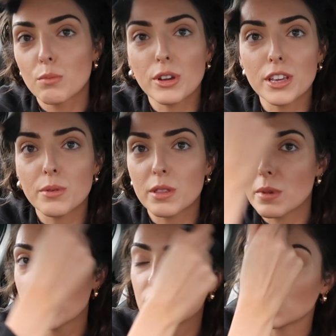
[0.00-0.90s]
bring you with
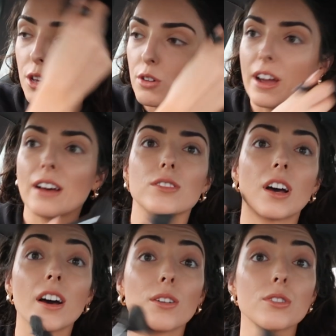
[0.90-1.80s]
me, show you around.
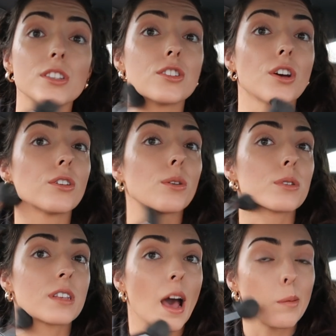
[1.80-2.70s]
I honestly don't know
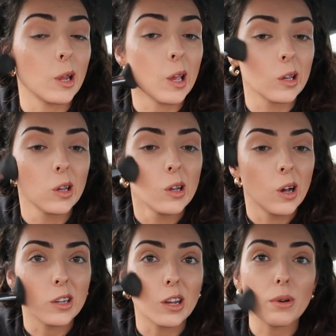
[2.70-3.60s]
what's happening.
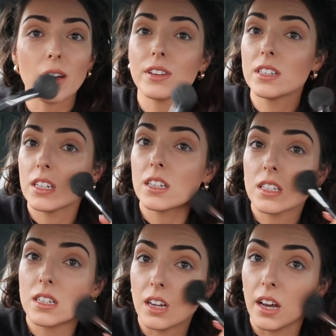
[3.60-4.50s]
I know we're having dinner
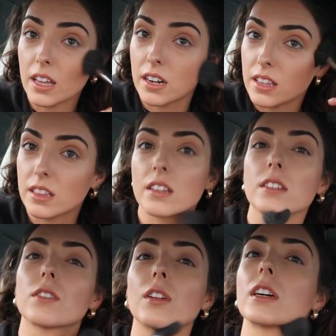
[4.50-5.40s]
tonight and I think that's
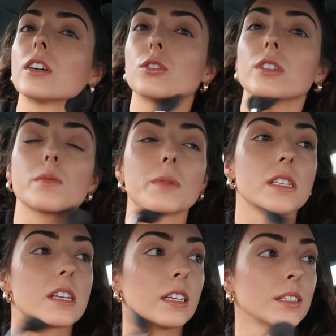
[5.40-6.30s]
kind of like our
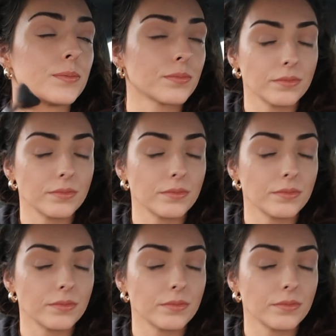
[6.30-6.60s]
Christmas dinner.